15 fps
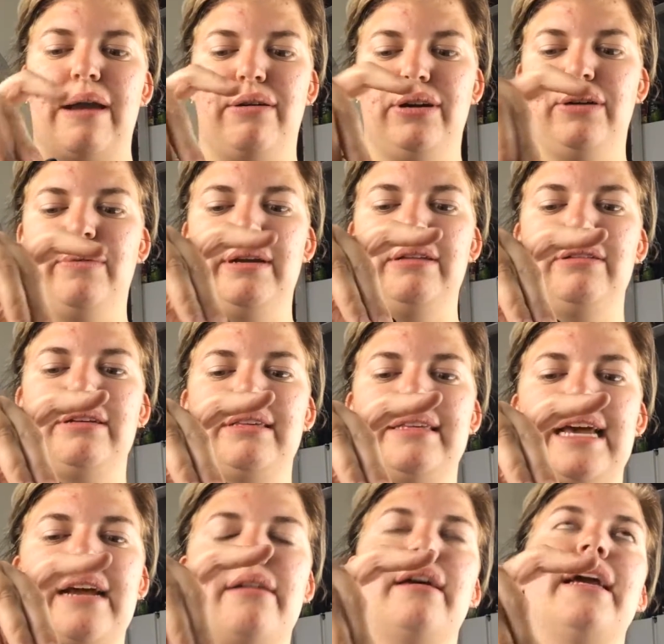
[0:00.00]
so I don't know what it
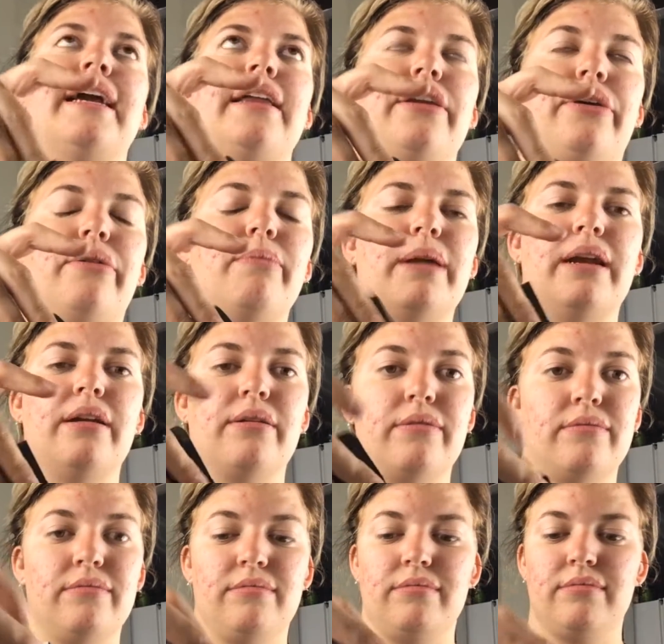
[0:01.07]
looks like. Like I do, but I
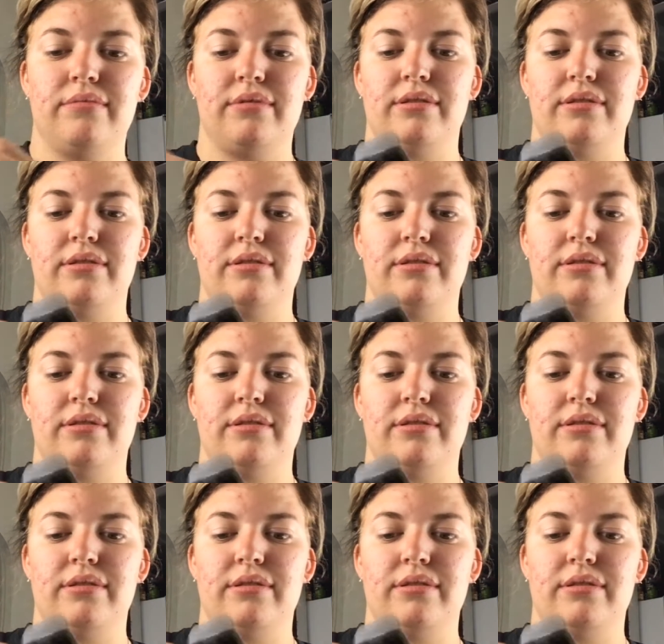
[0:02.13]
don't.